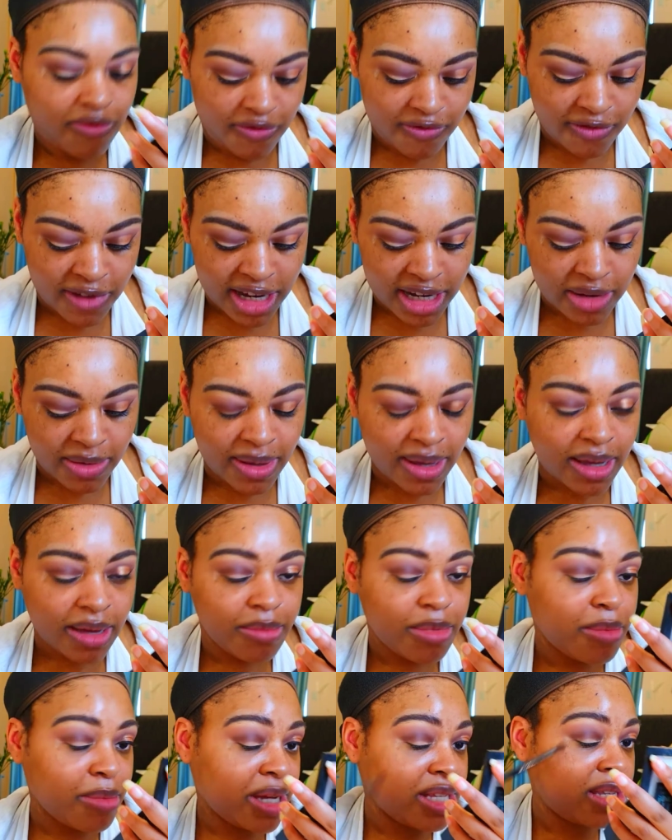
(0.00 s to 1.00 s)
Right now it can
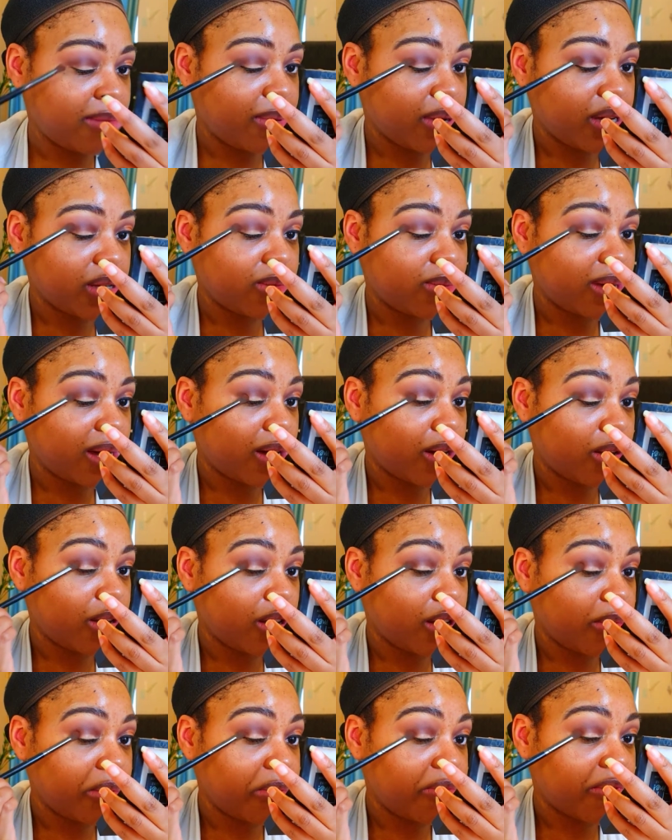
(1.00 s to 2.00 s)
be messy because we are going to
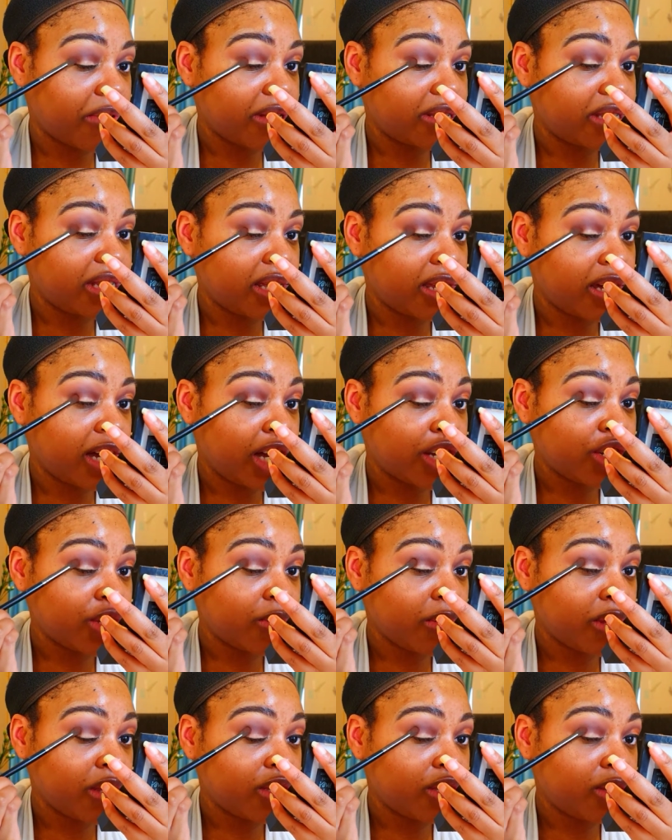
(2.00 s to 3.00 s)
go in with concealer. I just
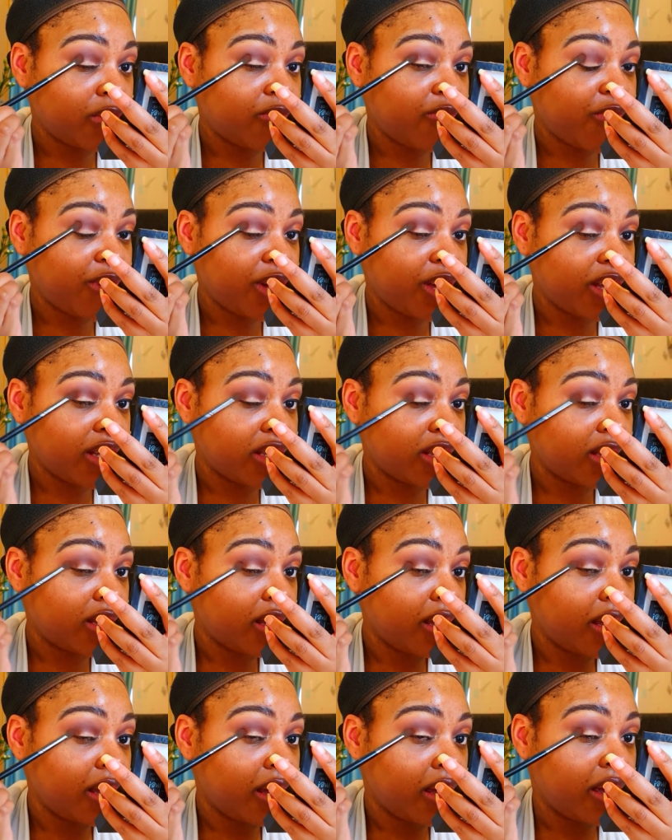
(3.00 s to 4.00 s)
want to first
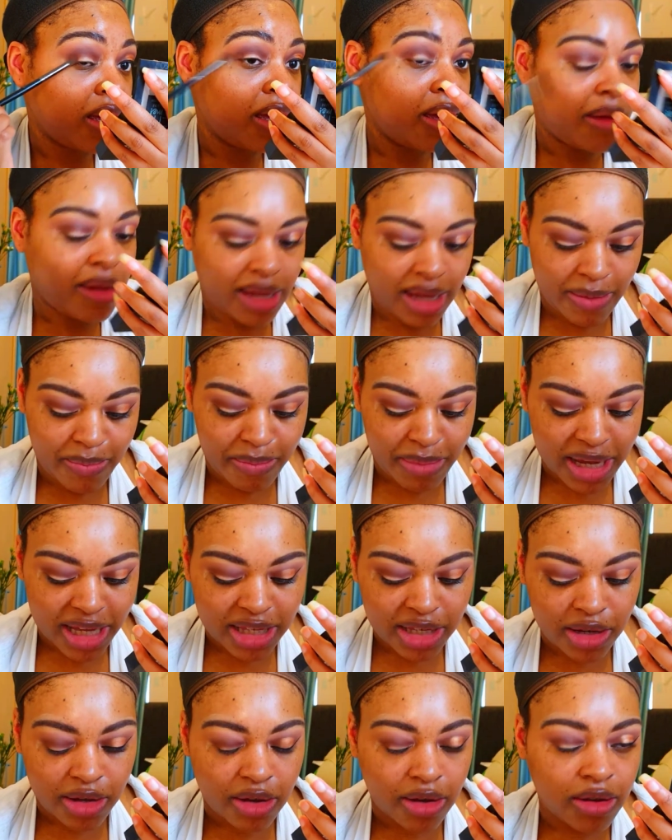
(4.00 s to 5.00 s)

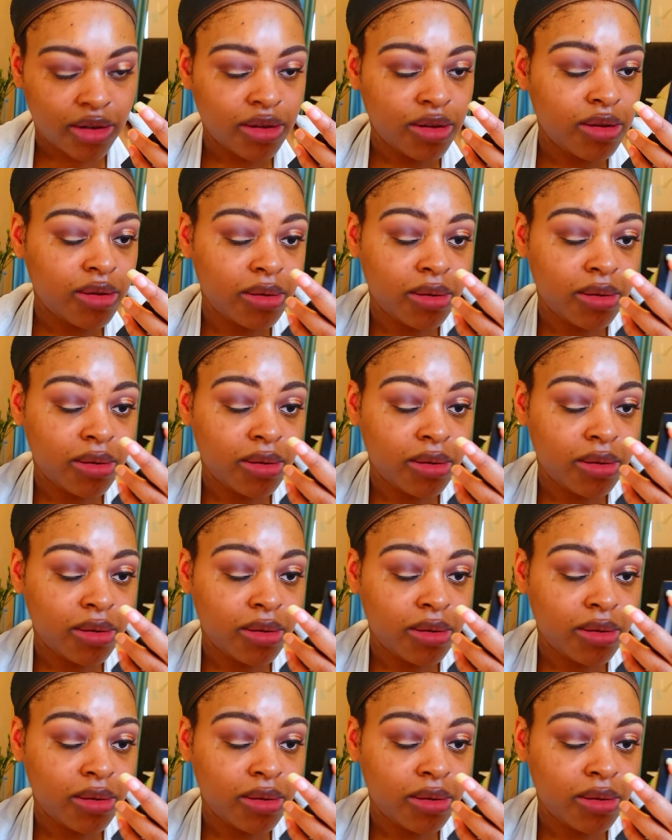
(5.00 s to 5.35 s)
it on